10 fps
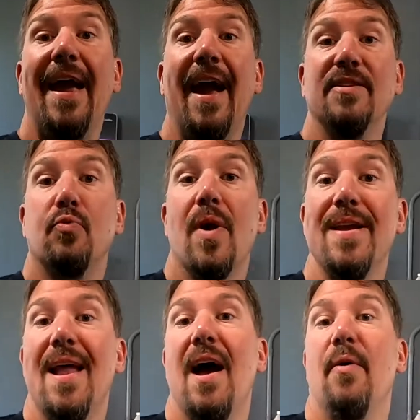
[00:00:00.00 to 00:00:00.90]
Hey guys,
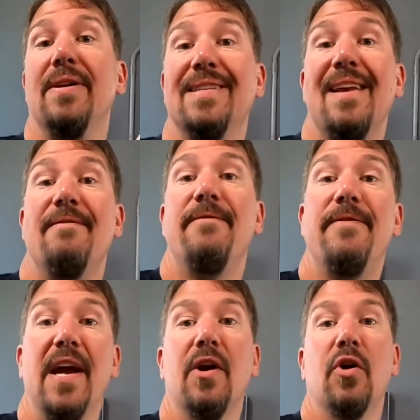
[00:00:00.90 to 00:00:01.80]
right now is a
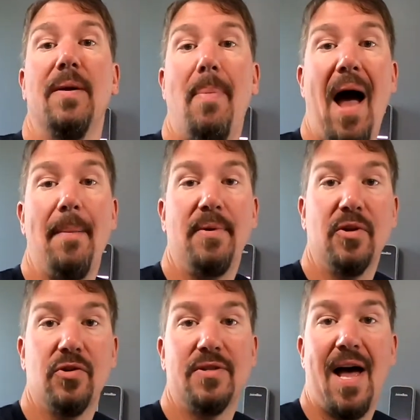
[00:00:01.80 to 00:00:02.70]
very
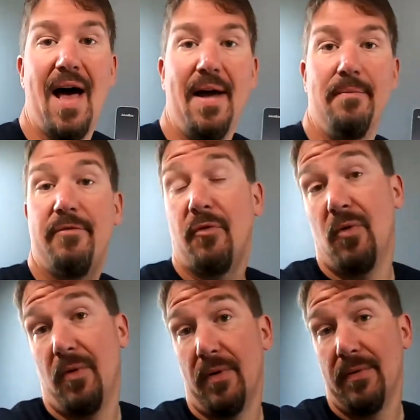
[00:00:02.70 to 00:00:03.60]
popular time
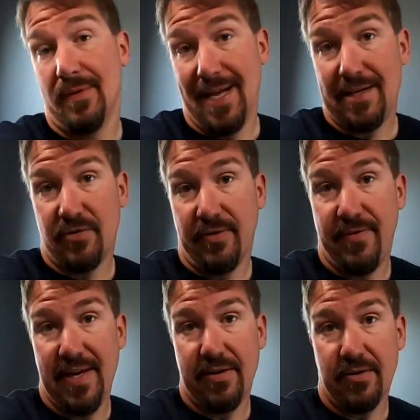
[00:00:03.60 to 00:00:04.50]
for electric
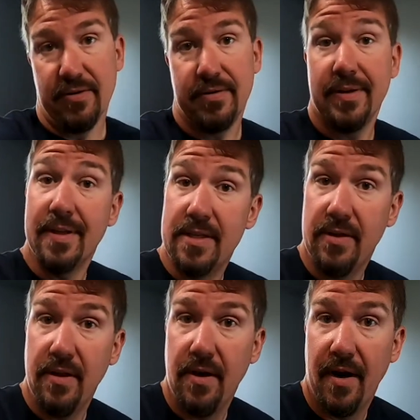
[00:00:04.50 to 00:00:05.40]
vehicles, at
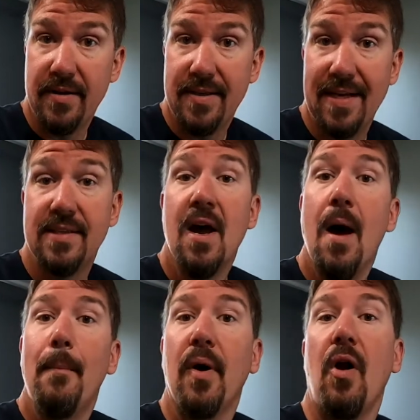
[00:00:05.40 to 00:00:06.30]
least in the United States,
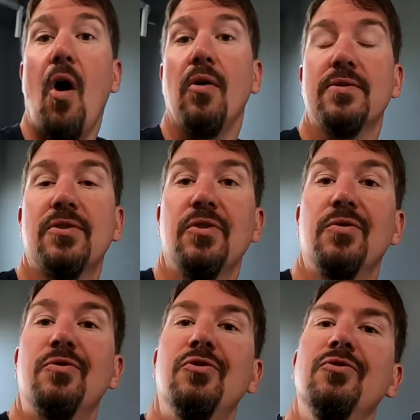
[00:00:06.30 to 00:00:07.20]
but
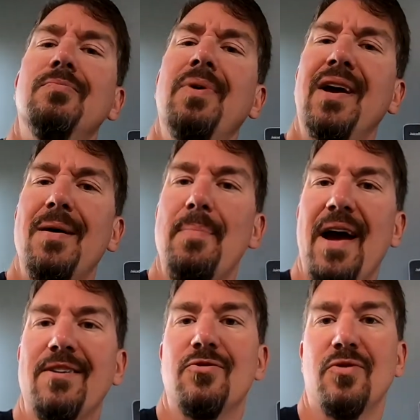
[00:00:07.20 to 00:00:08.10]
also to pick up
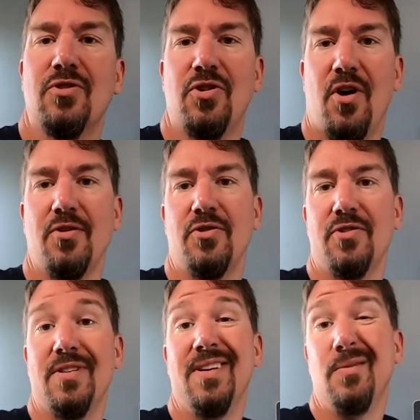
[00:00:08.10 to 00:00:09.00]
extra
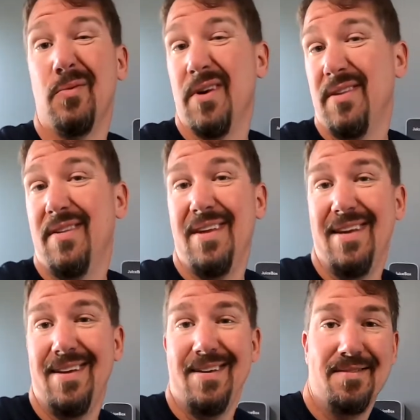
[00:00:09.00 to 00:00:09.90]
chargers. And with
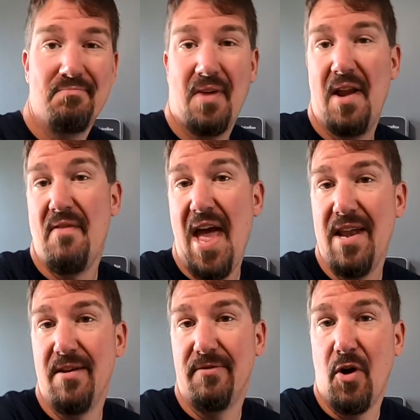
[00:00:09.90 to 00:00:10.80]
the kind of
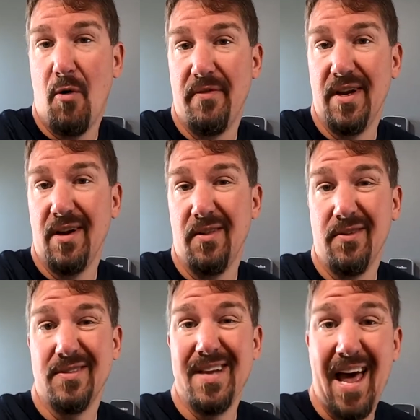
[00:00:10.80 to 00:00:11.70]
end of COVID here,
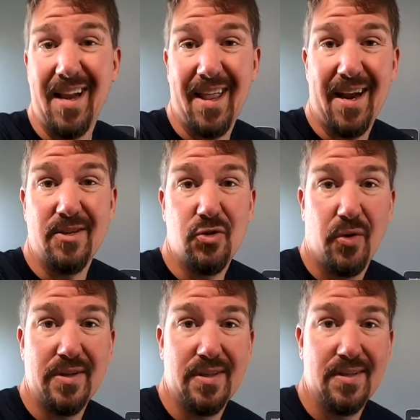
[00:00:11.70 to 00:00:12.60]
there's not a lot of
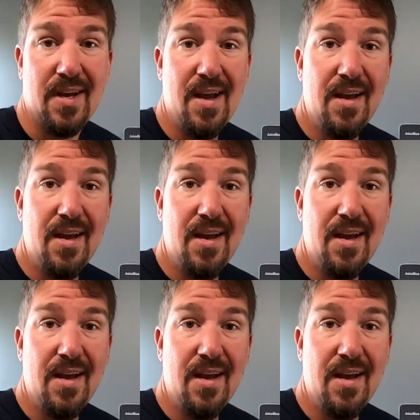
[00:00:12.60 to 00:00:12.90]
choices.